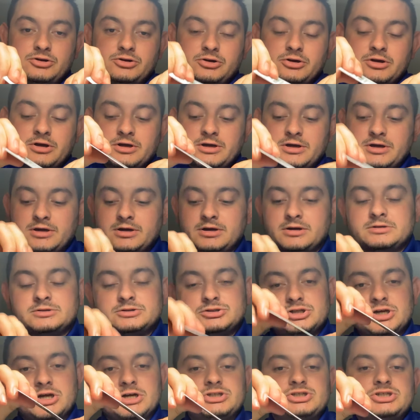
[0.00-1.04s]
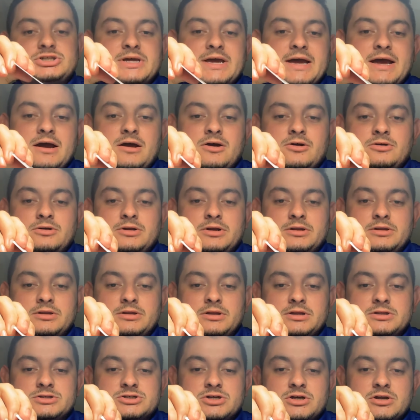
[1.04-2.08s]
You're gonna touch down and
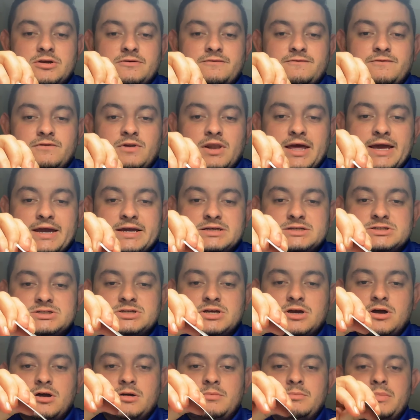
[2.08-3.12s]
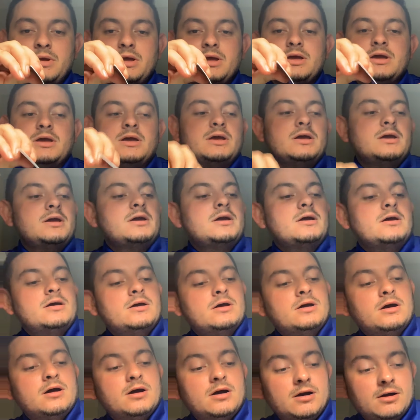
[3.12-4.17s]
it's gonna flex some,
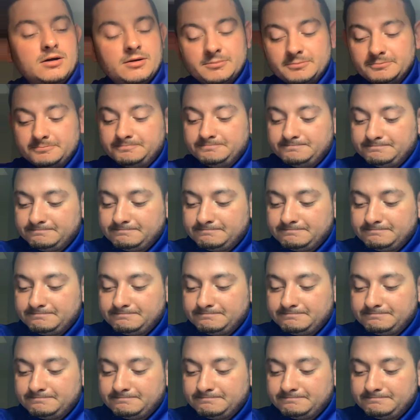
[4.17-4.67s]
um,